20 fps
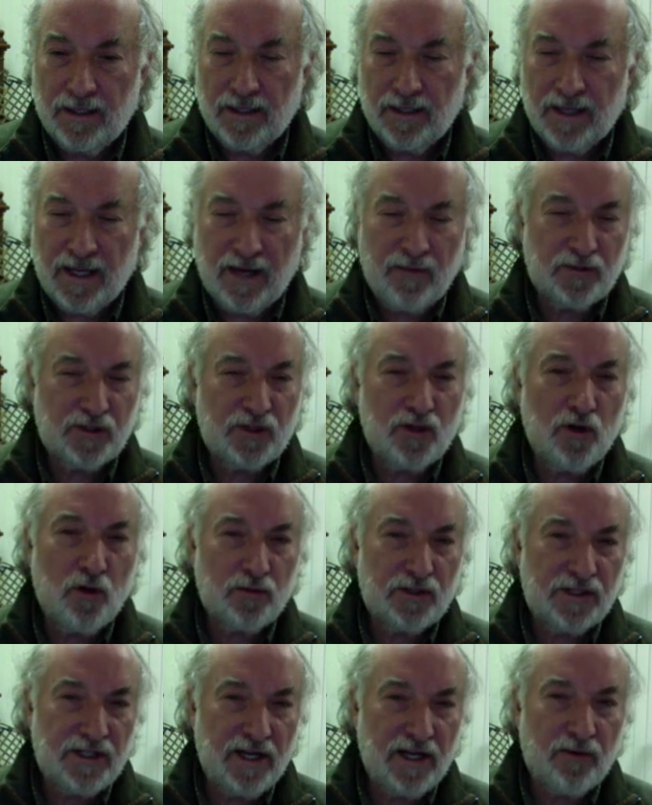It was no
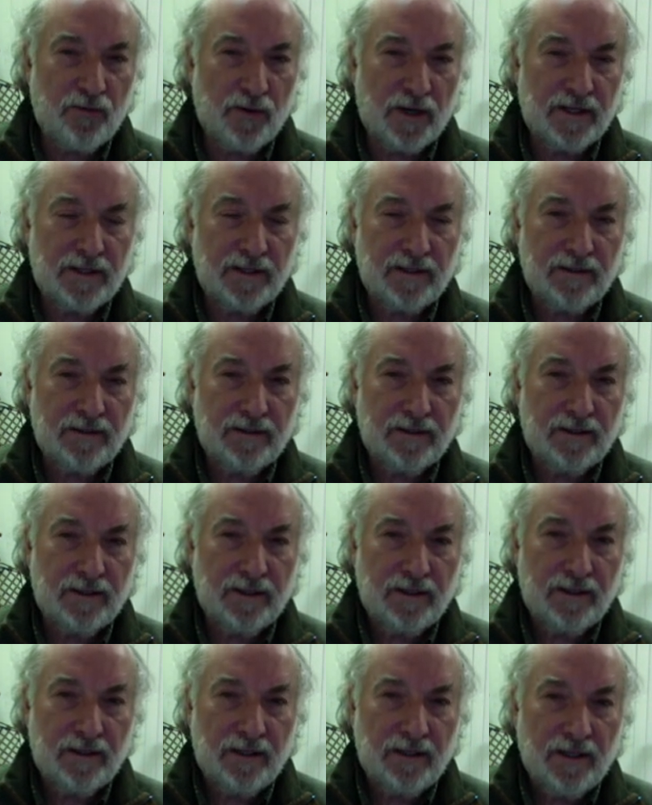secret.
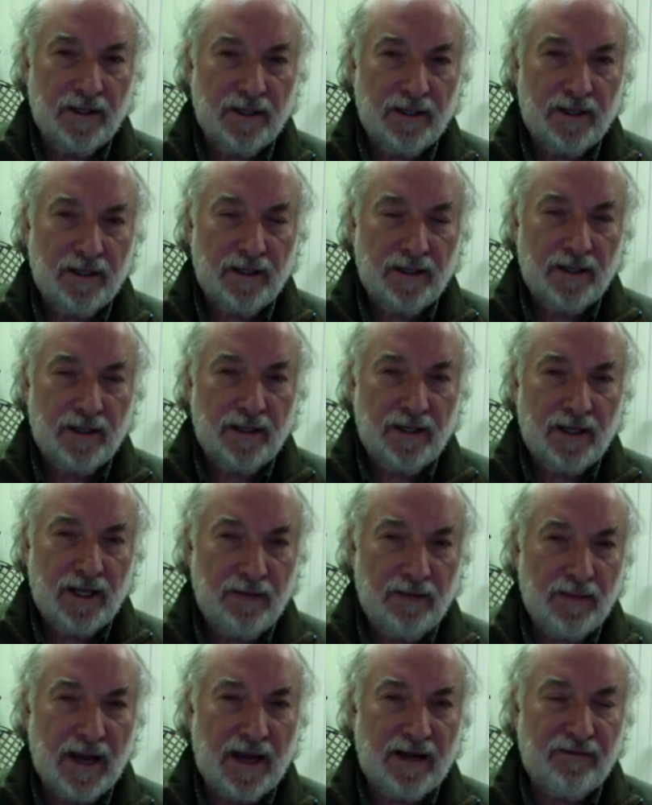
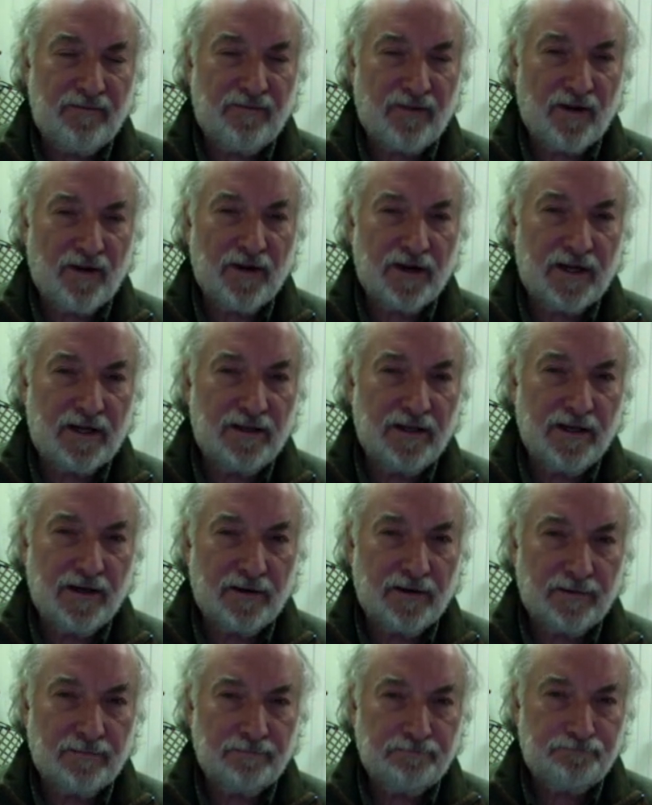He made it very
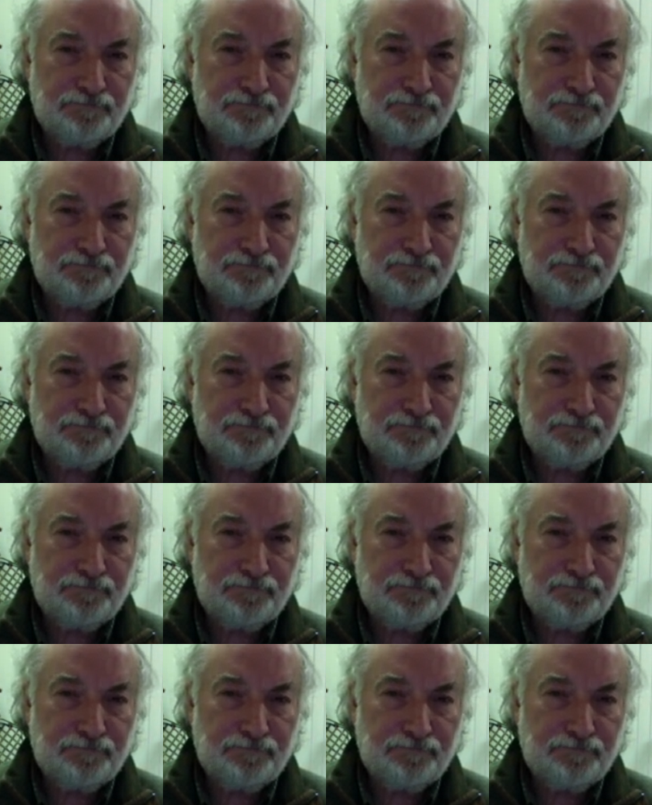clear.